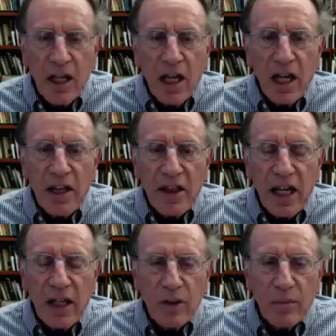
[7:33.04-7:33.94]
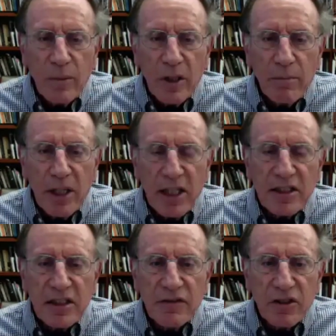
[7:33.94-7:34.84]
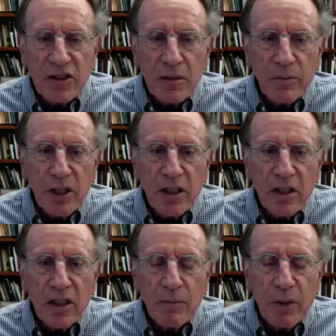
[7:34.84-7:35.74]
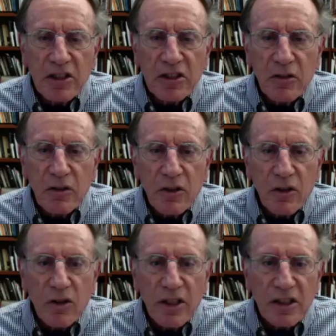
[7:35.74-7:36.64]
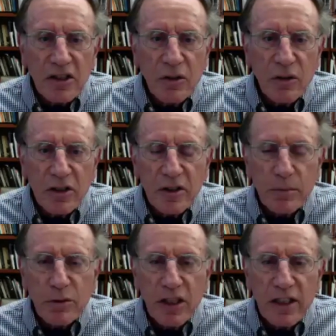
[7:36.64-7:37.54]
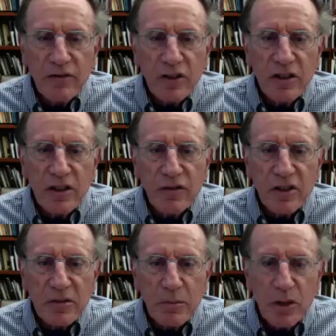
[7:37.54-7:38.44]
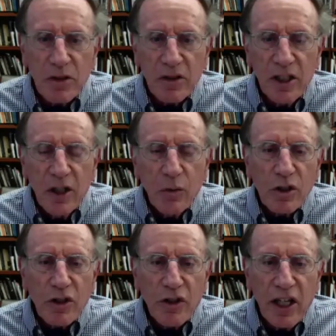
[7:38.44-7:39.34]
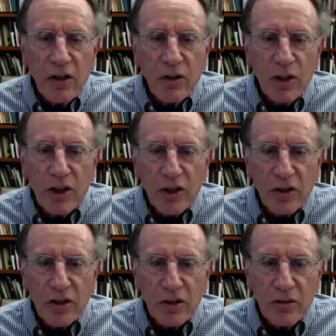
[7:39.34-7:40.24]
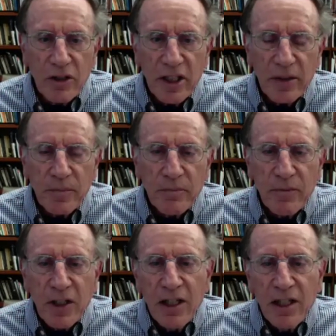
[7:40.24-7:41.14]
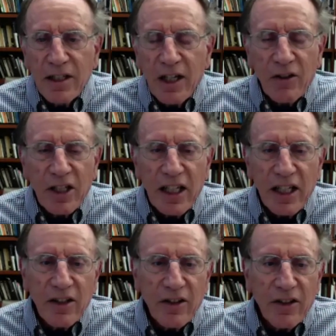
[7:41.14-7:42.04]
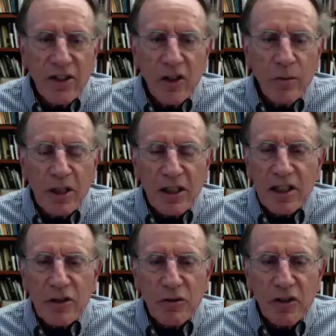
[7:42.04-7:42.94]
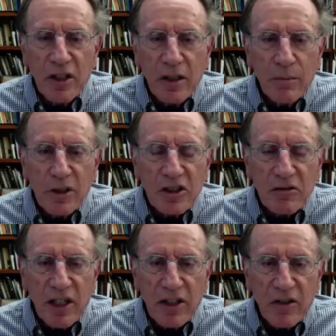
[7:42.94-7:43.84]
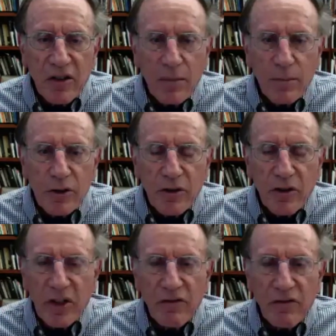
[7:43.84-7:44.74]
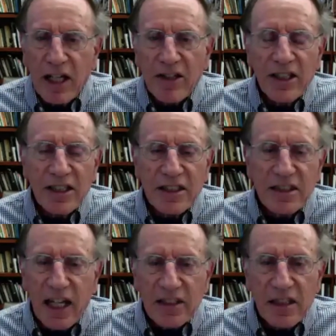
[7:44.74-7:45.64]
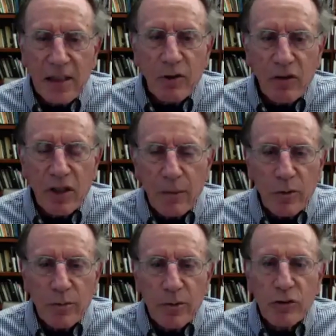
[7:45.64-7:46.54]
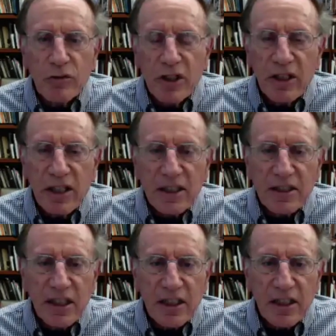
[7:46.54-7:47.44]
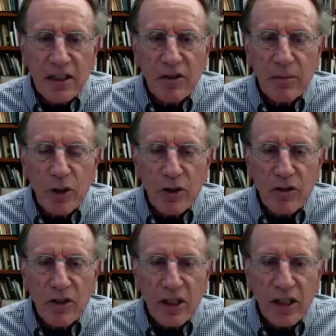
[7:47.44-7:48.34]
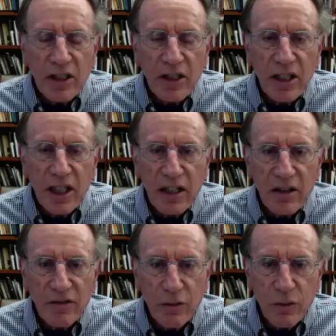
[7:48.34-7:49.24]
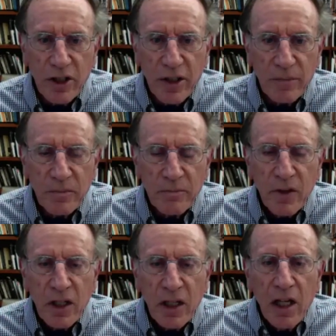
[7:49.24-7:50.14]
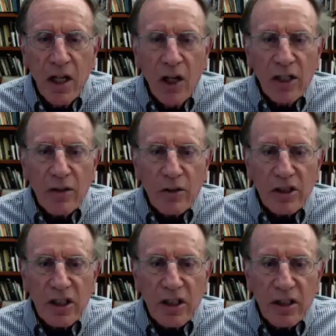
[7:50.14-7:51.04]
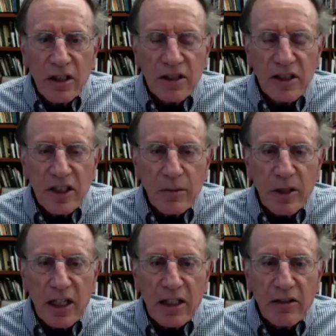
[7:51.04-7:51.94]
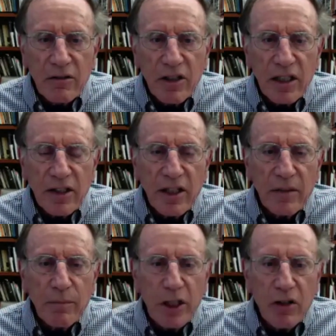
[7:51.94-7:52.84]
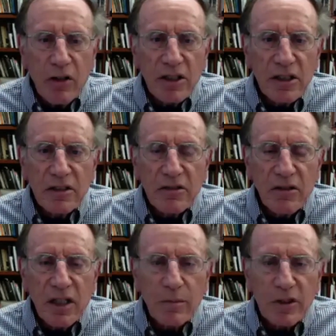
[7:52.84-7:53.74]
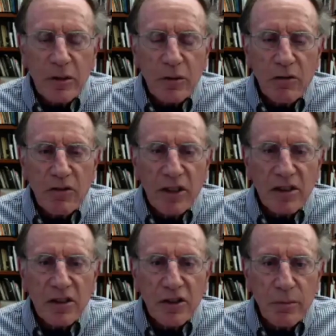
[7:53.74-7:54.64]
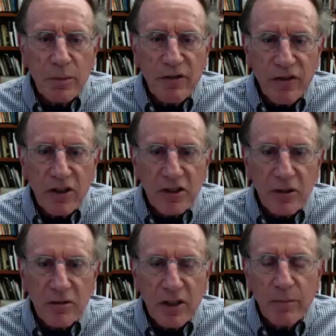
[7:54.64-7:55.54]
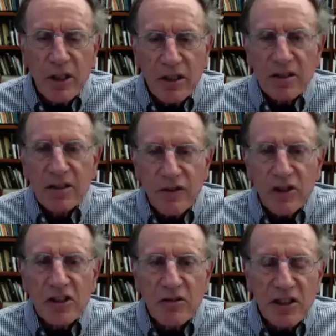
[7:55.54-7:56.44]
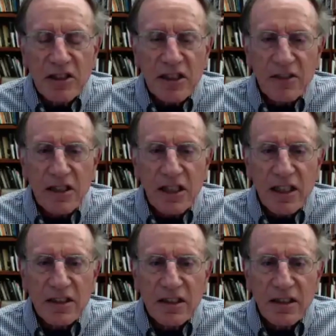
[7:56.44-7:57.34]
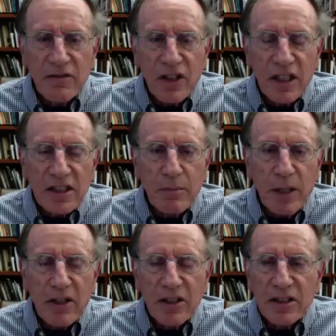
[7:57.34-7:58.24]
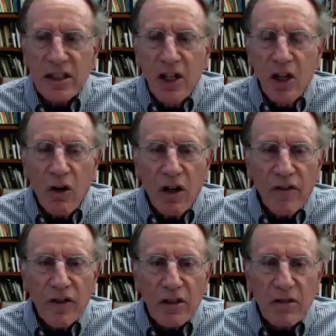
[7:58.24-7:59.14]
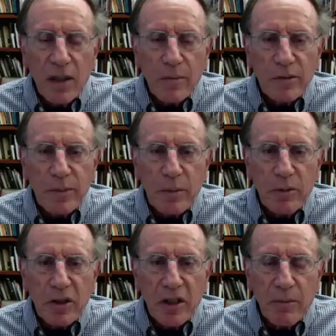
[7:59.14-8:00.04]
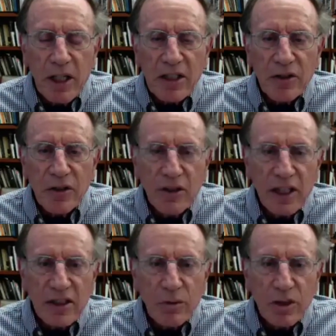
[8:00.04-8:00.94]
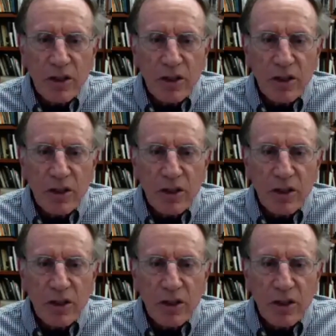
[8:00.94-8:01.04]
And that would have been the basis for something in Minnesota law that's called depraved indifference murder, which they call third degree. Now, again, the nomenclature and the numbers are rather arbitrary. In fact, the exact same crime would be treated as second degree murder in California. There was an understandable outcry that because this crime was so horrendous, it should be first degree, because first degree sounds like it signifies about as awful a crime as people can imagine, and that's what